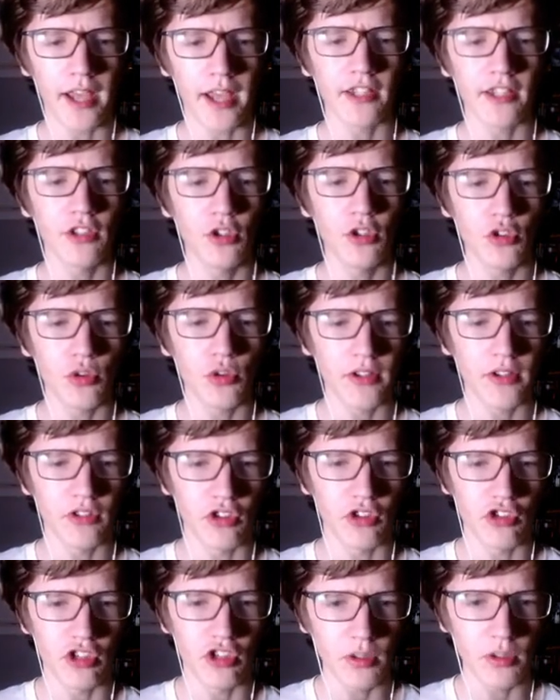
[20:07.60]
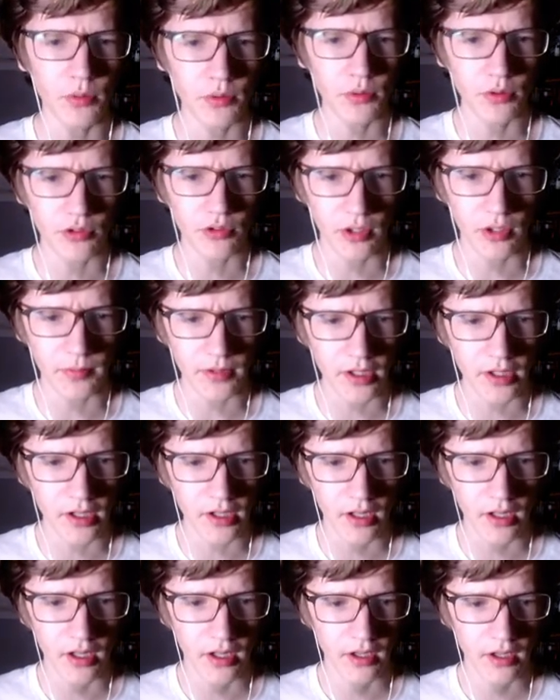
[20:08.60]
I can use you as a shield or something.
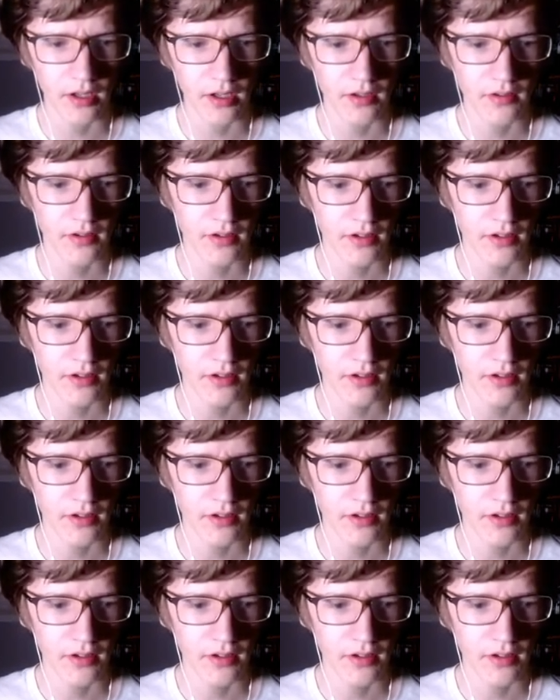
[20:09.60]
You'll need this.